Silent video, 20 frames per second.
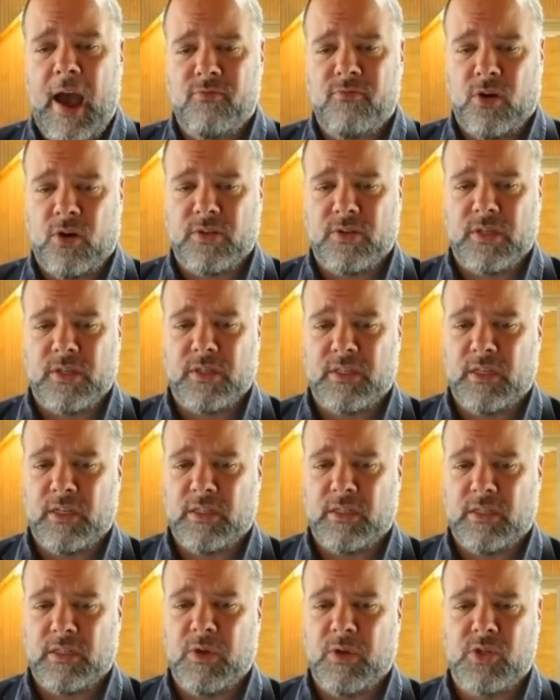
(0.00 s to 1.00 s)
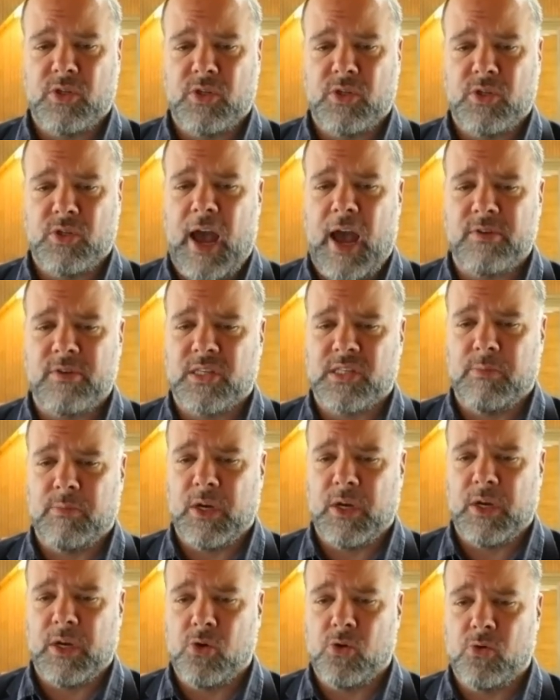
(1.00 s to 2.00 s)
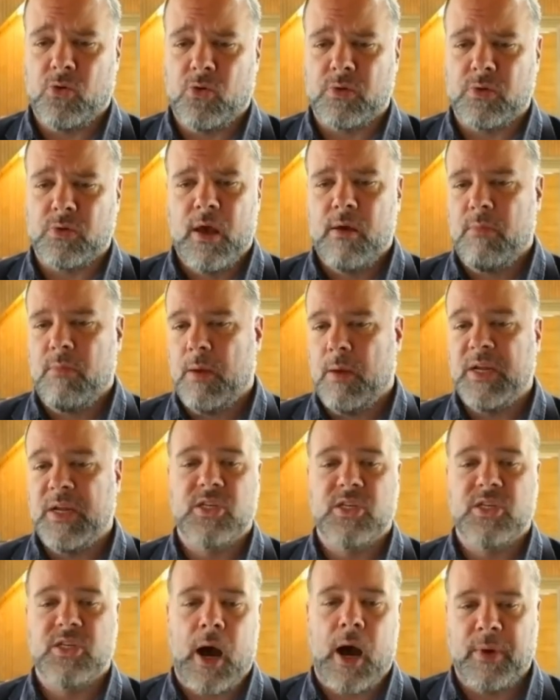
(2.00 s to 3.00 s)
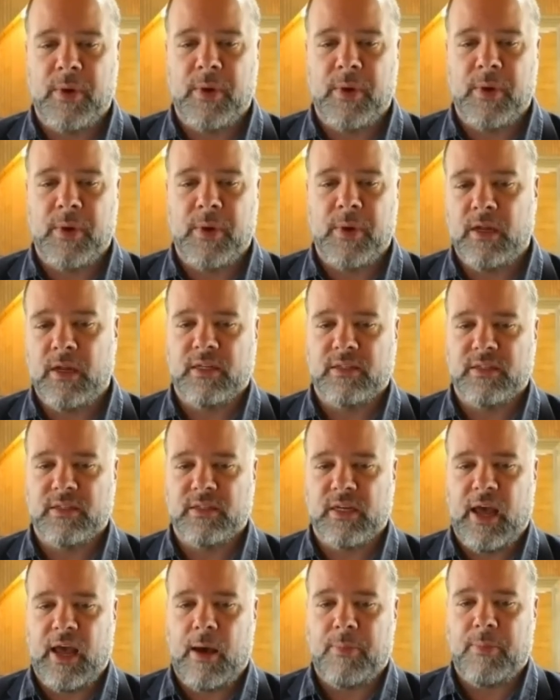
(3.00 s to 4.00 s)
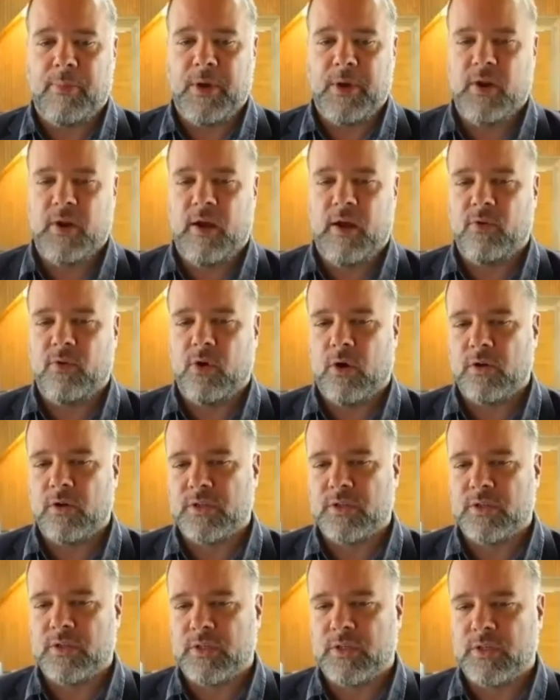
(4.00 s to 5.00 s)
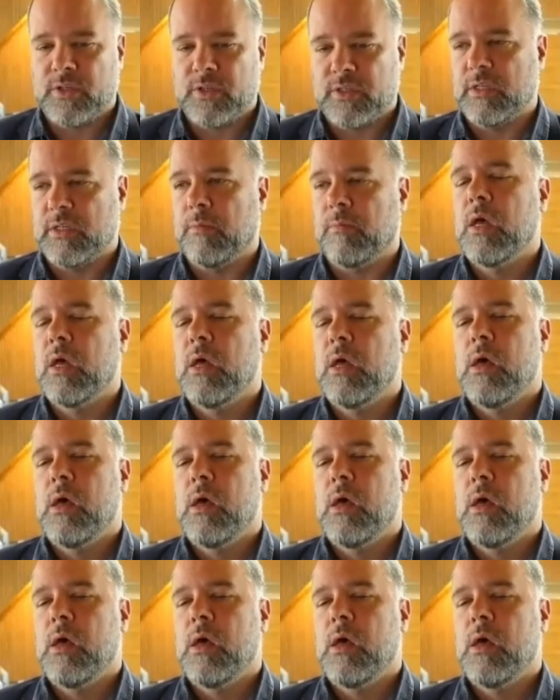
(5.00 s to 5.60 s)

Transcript: narcissism. What you have is somebody who's maybe dominant, things like that, but you don't have narcissism.